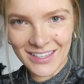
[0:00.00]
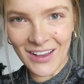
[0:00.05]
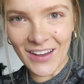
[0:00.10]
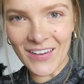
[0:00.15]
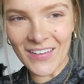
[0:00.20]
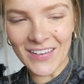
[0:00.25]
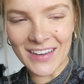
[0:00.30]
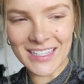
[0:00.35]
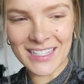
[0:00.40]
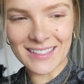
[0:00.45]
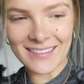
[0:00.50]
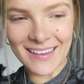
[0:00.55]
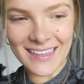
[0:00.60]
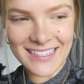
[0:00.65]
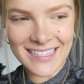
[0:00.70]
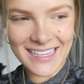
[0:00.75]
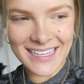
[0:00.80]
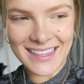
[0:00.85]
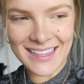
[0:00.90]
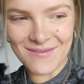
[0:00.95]
So it
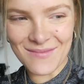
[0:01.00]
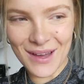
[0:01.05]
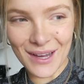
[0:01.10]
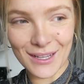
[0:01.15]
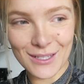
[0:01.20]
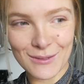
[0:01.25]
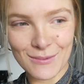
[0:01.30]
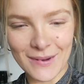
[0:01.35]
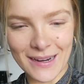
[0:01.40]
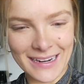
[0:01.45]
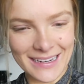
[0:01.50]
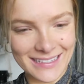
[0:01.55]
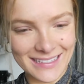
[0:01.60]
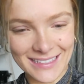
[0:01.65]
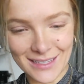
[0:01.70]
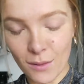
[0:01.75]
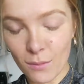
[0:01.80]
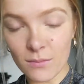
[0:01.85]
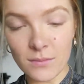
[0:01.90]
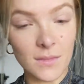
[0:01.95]
smells like the bug sprays.
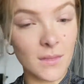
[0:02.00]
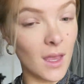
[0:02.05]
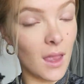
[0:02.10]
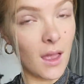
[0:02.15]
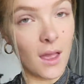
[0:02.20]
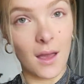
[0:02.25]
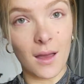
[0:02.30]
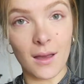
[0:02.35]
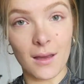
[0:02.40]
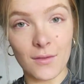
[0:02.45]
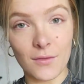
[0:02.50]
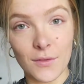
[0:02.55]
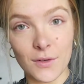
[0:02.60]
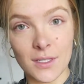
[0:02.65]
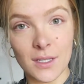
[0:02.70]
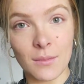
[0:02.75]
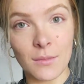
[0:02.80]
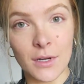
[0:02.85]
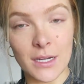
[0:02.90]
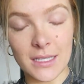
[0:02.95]
For
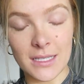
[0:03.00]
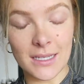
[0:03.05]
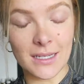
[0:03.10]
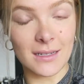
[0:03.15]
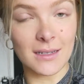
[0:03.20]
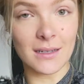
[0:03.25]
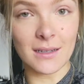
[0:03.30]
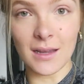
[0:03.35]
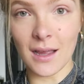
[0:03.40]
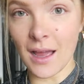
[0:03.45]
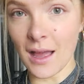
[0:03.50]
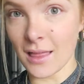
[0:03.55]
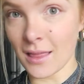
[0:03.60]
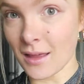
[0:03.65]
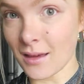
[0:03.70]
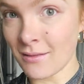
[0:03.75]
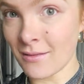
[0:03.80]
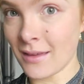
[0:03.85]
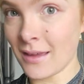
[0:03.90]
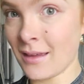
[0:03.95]
some reason, I
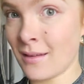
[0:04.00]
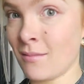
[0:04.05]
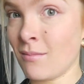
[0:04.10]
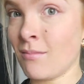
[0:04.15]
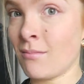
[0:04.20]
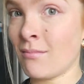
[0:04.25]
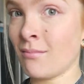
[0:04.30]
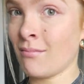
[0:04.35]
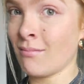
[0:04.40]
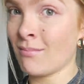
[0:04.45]
love it.